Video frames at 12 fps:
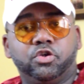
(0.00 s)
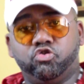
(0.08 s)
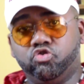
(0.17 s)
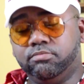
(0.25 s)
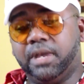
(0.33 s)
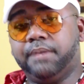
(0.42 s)

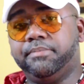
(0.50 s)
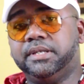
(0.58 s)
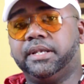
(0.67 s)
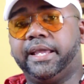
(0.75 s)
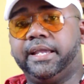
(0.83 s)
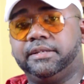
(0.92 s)
You may be
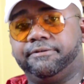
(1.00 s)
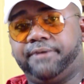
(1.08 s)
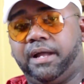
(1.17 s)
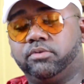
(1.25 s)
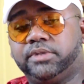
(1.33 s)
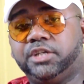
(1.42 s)
laying the
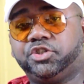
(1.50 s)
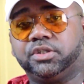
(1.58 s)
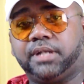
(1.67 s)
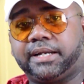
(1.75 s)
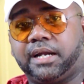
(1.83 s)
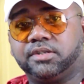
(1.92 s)

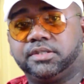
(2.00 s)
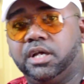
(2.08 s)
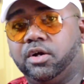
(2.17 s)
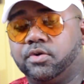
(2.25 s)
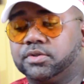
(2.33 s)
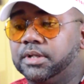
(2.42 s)
foundation like
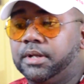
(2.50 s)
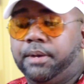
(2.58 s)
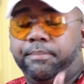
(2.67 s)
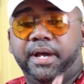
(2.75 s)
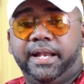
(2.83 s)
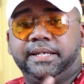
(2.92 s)
ourselves,
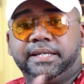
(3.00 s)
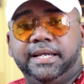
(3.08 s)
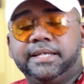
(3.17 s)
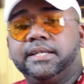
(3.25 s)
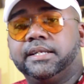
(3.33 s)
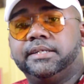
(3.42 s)
but at the
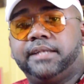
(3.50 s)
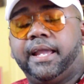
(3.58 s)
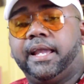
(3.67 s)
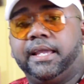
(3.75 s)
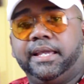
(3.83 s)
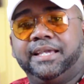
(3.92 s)
end of the
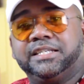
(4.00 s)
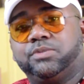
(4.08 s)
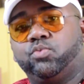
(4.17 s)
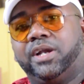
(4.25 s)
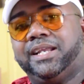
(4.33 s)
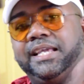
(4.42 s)
day,
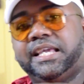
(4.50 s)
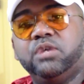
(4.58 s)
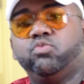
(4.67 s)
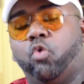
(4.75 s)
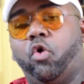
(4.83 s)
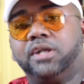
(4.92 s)
it's what
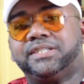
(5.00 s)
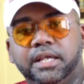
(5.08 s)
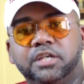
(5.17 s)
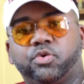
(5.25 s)
he wants.